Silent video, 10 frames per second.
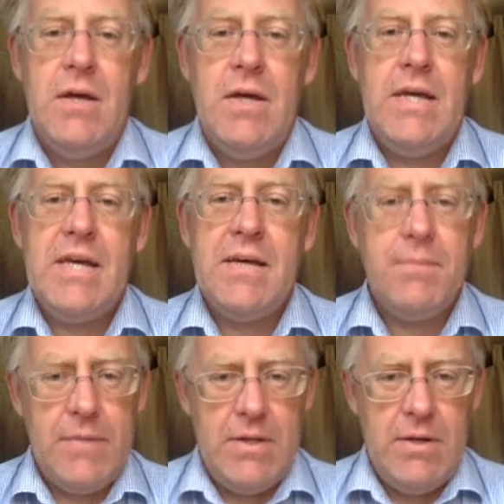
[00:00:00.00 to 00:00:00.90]
ICA,
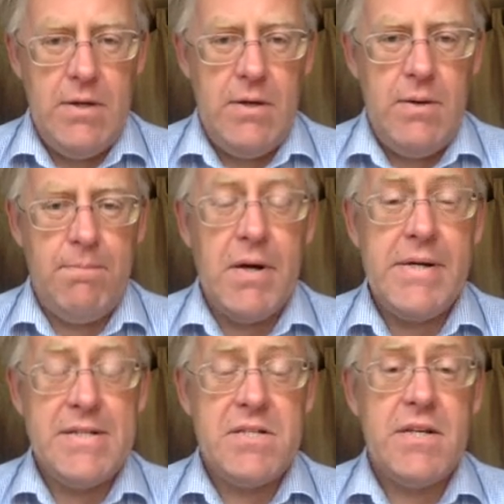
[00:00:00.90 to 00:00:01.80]
uh, by
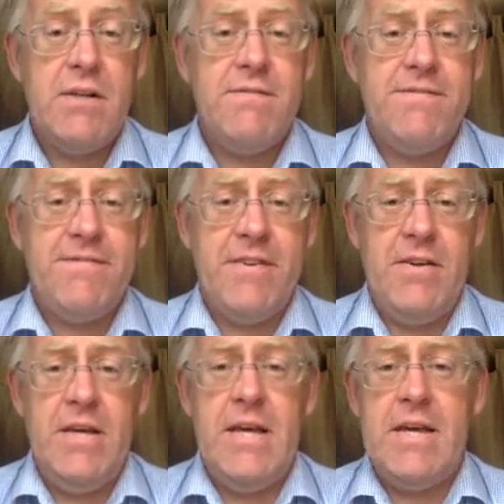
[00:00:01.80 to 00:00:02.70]
itself,
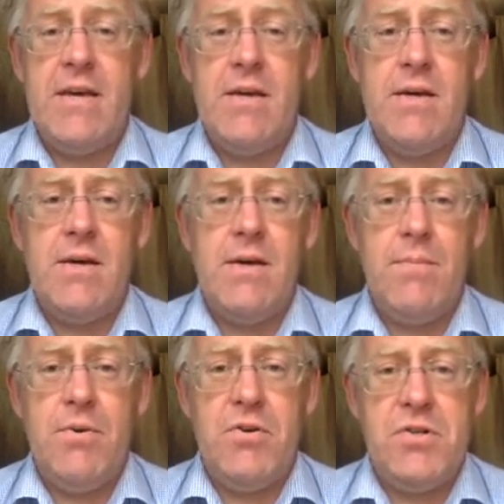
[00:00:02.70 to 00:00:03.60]

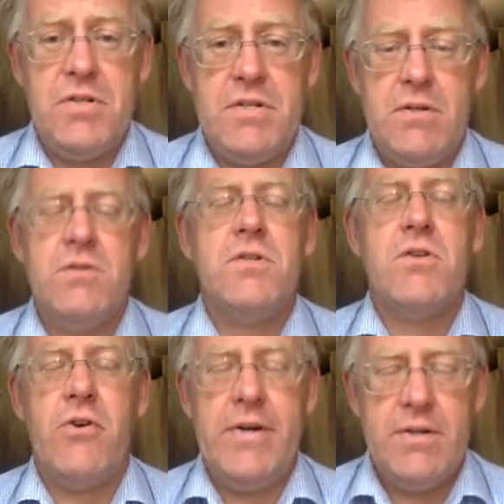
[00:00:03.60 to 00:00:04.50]
ICA purchases,
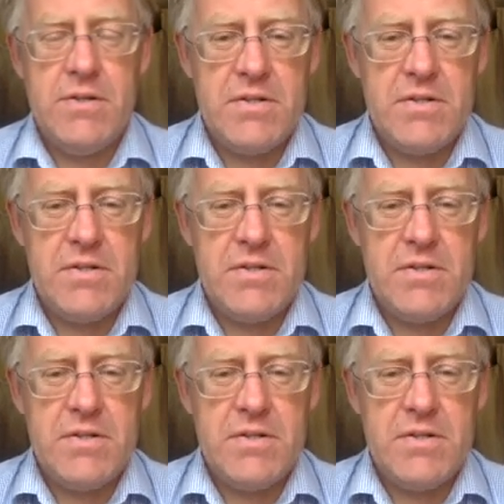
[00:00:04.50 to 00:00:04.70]
sorry,